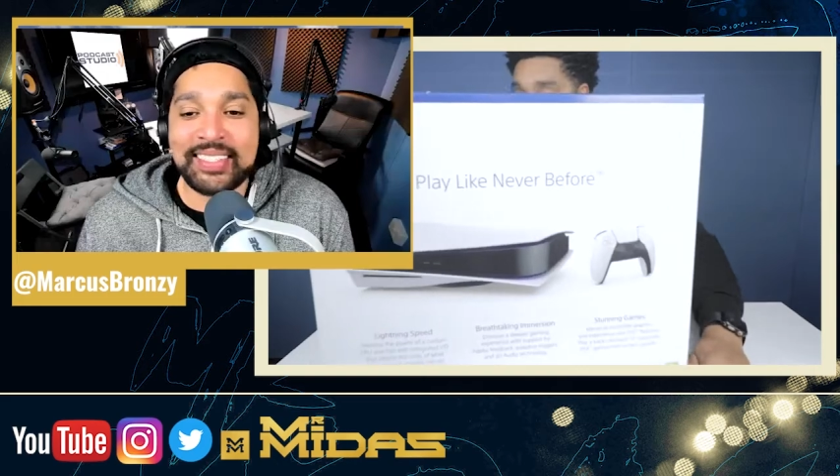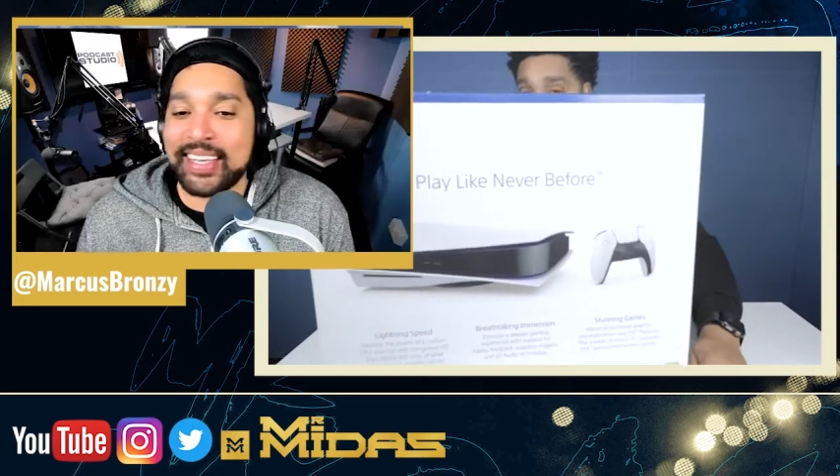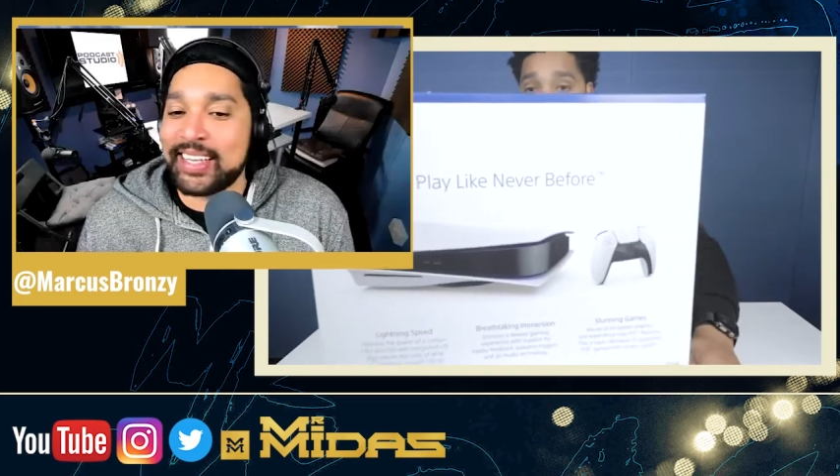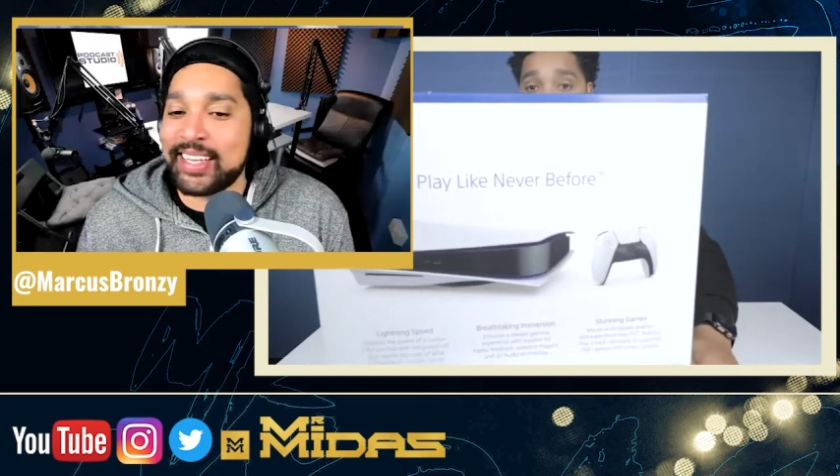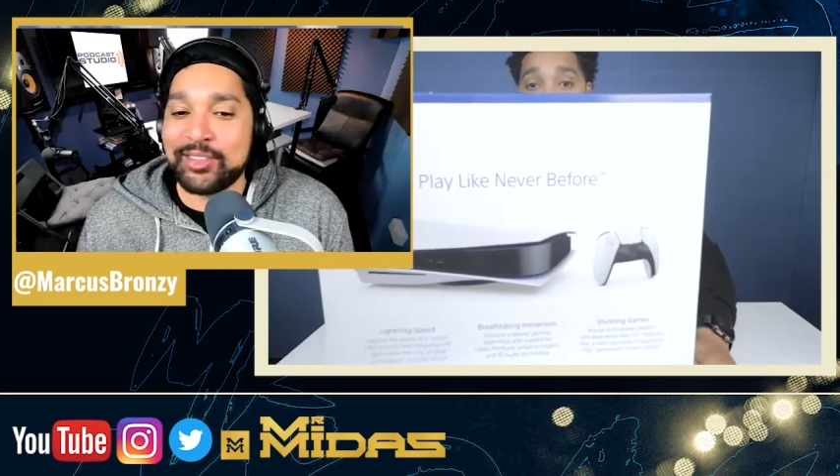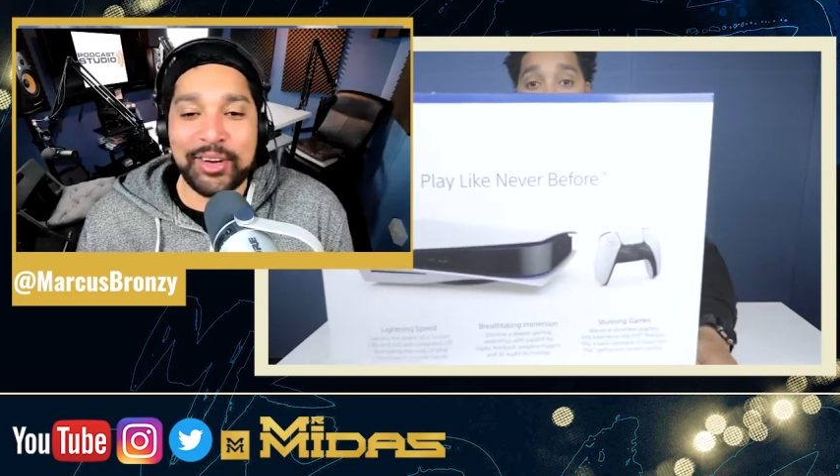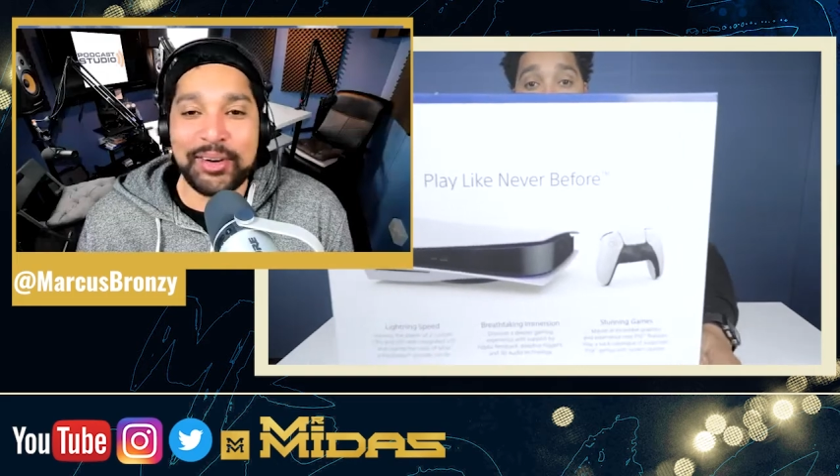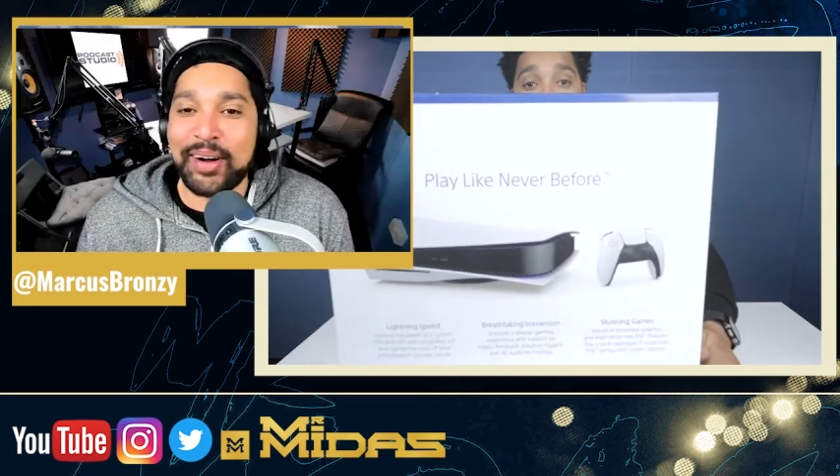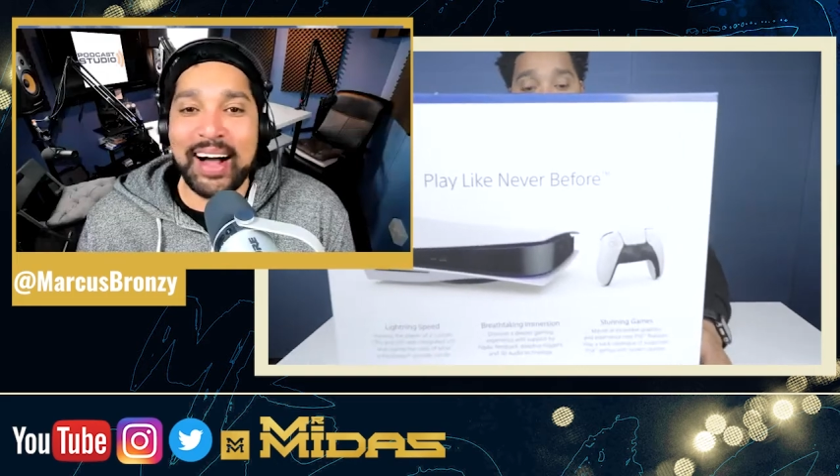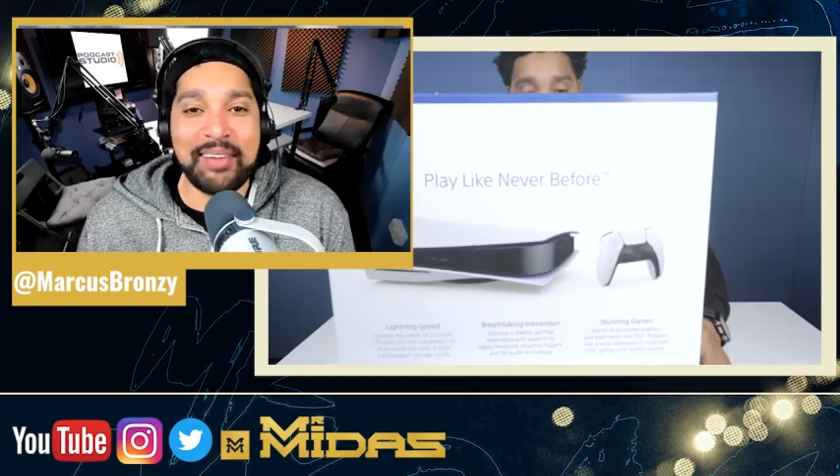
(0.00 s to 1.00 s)

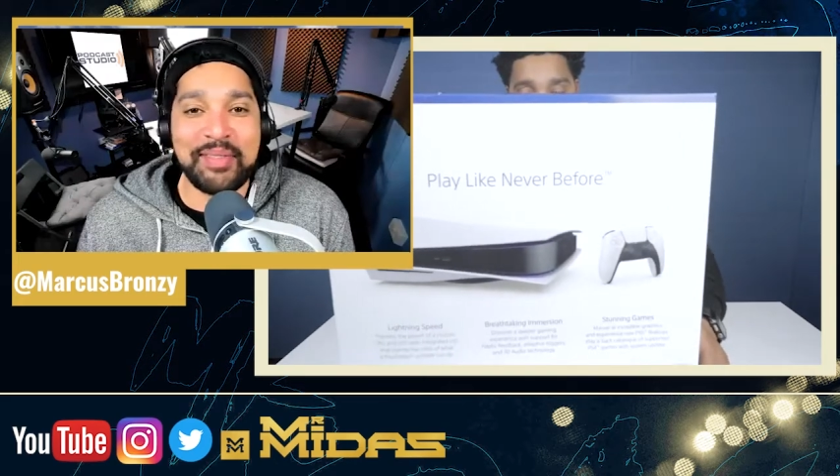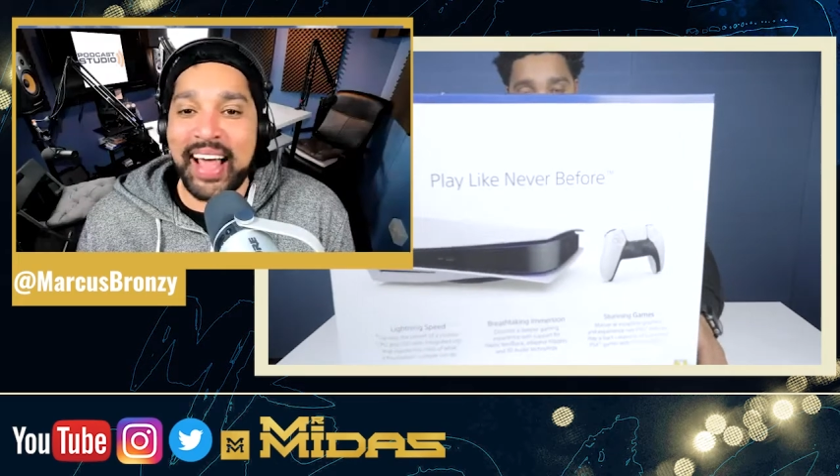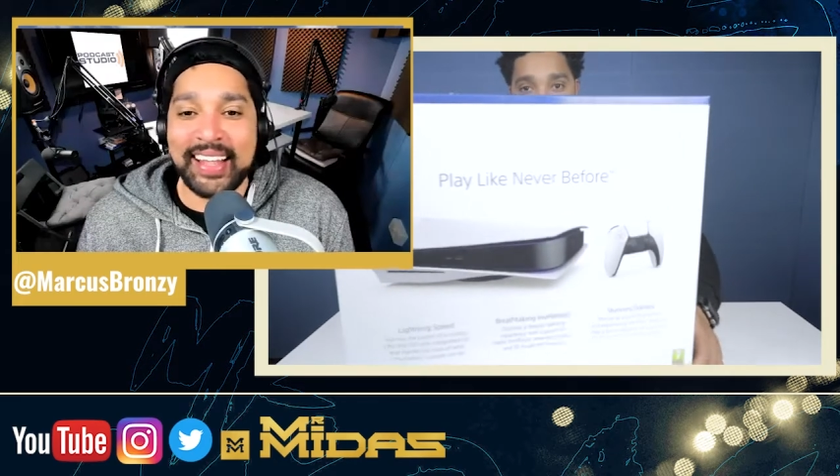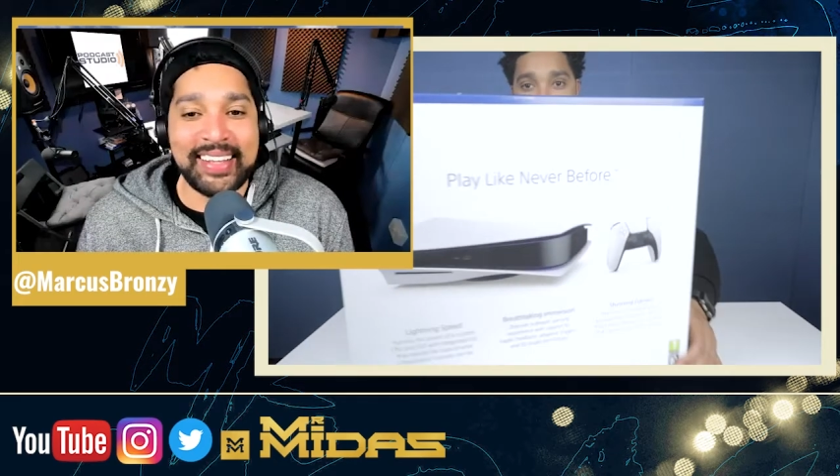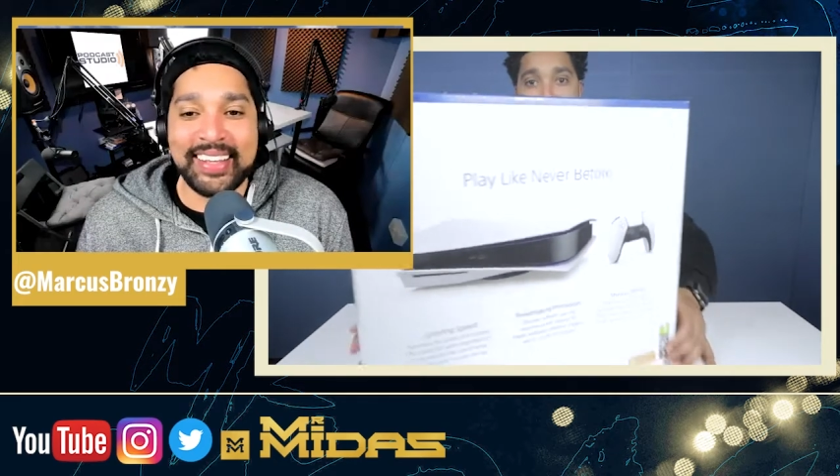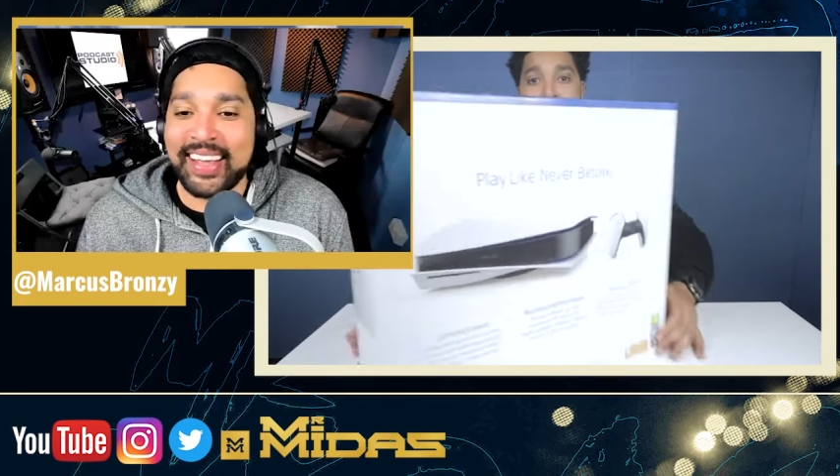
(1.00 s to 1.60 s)
intro I've had